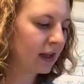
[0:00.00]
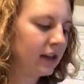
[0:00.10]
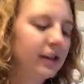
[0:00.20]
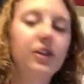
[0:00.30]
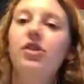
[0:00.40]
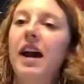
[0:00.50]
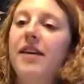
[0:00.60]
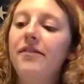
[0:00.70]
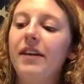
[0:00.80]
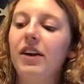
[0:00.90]
to try
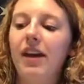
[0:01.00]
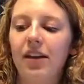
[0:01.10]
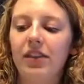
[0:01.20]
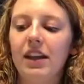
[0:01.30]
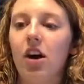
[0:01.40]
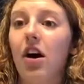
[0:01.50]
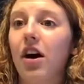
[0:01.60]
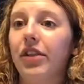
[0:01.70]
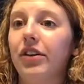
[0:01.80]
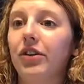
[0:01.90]
and figure out the
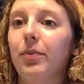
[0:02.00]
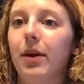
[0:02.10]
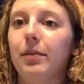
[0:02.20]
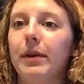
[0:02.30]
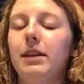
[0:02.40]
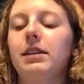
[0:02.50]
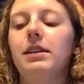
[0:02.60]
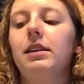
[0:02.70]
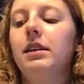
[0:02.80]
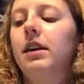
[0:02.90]
author's purpose.